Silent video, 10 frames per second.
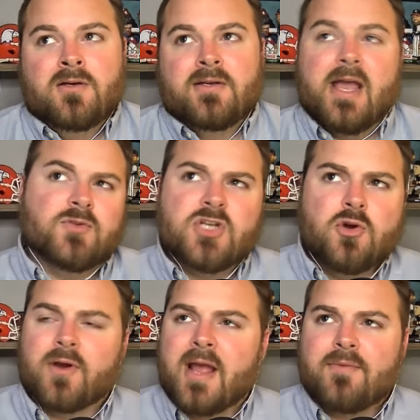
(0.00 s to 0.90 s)
game two
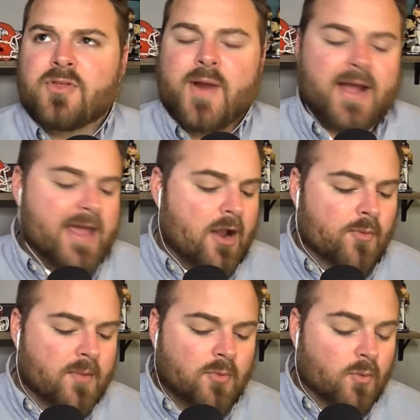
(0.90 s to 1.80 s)
or game three, I can't
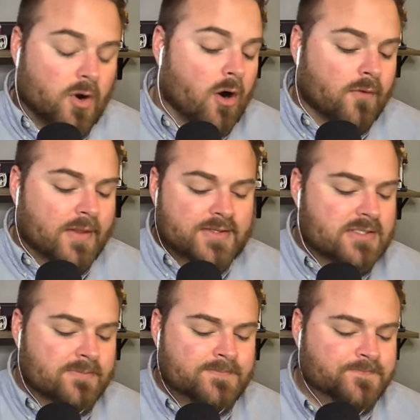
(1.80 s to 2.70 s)
remember.
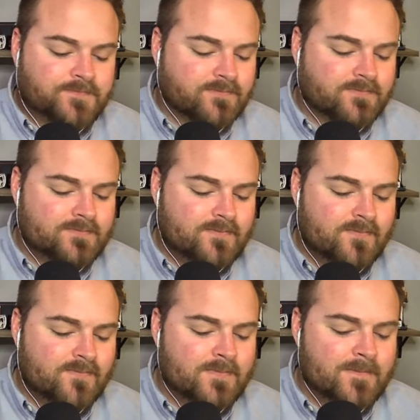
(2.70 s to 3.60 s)
Regardless,
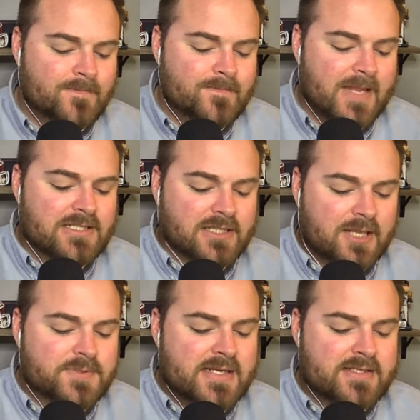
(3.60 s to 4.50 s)
it's
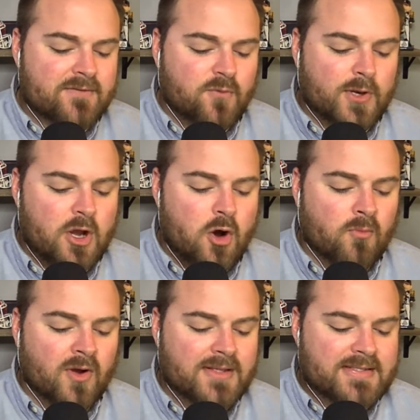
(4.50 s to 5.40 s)
Lipcius at 40 home
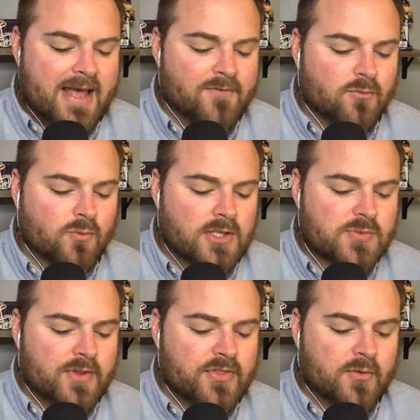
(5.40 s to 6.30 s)
runs, Evan
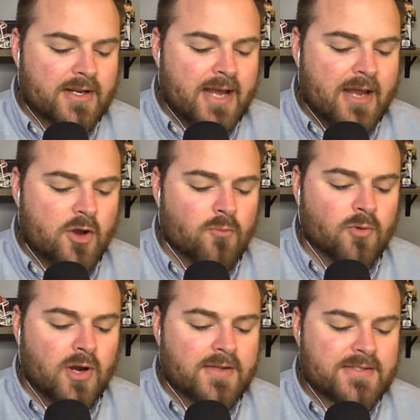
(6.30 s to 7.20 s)
Russell at 39 home
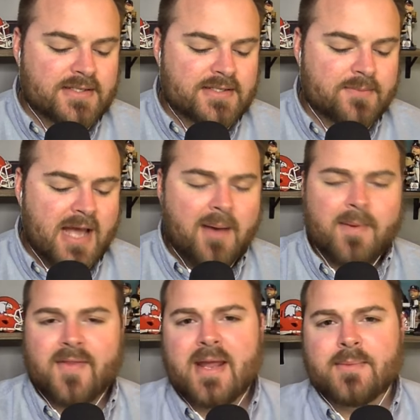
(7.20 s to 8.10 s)
runs, and some guy
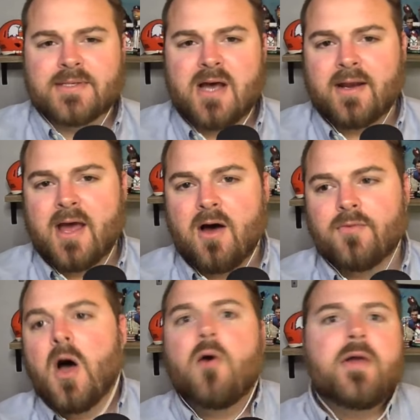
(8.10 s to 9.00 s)
by the name of Todd
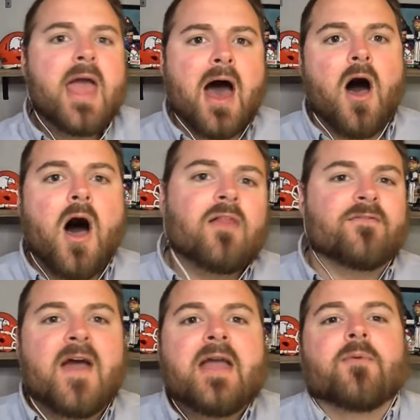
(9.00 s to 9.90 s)
Helton. Oh, yeah, Hall of
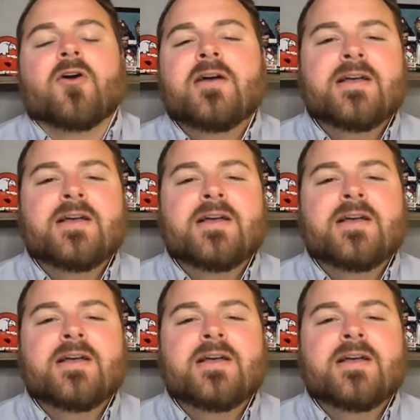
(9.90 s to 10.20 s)
Famer